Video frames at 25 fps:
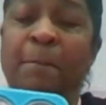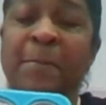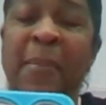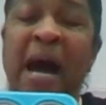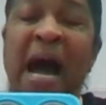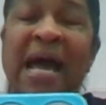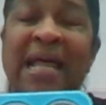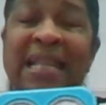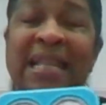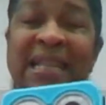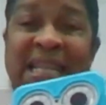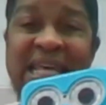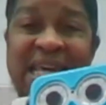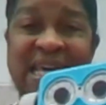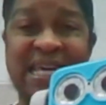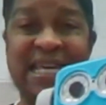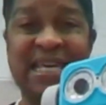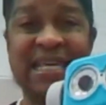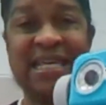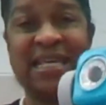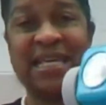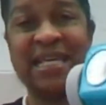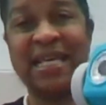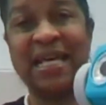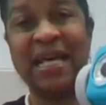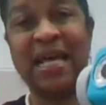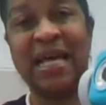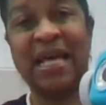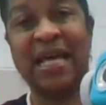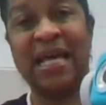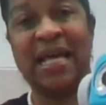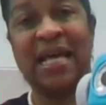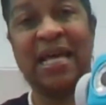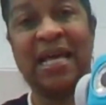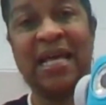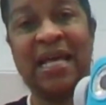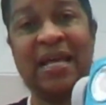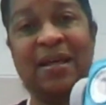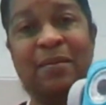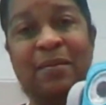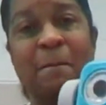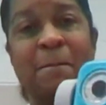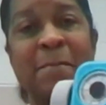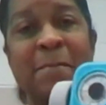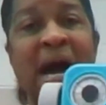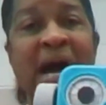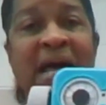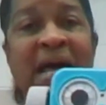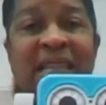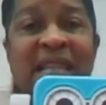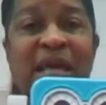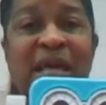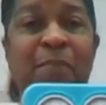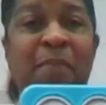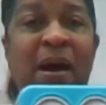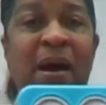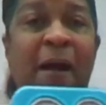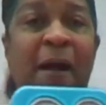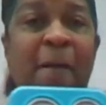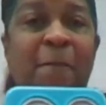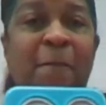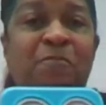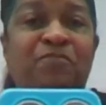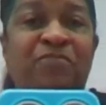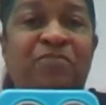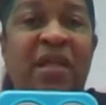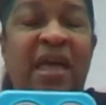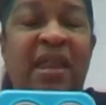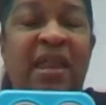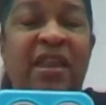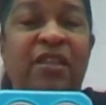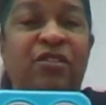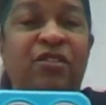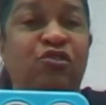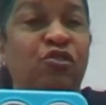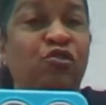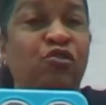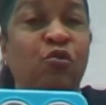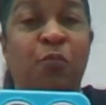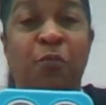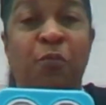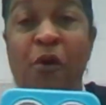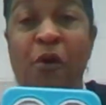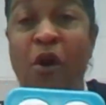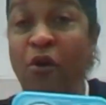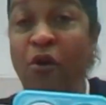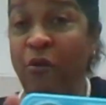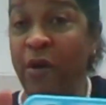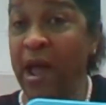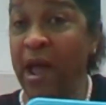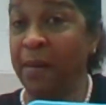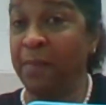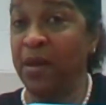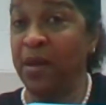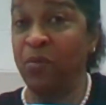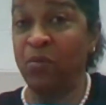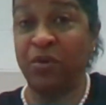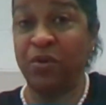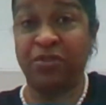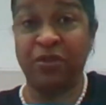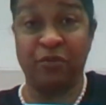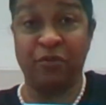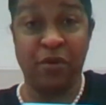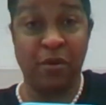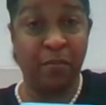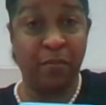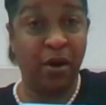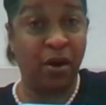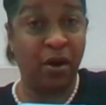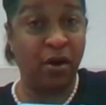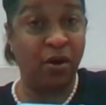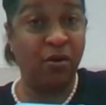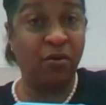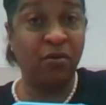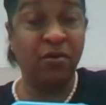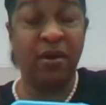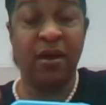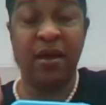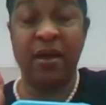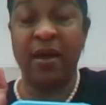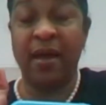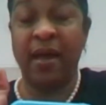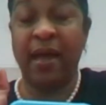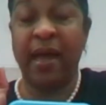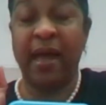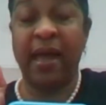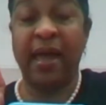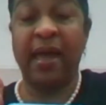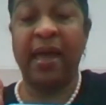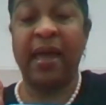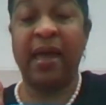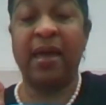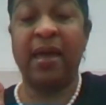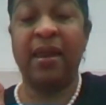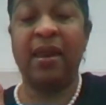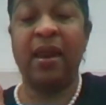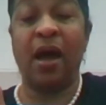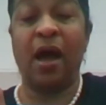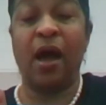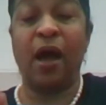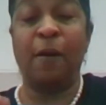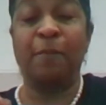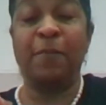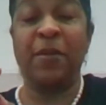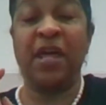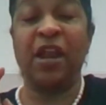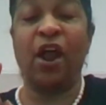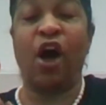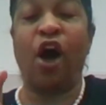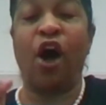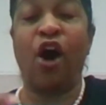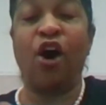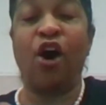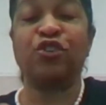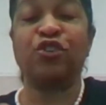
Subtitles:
Motley Bot. And you program it with a remote, and it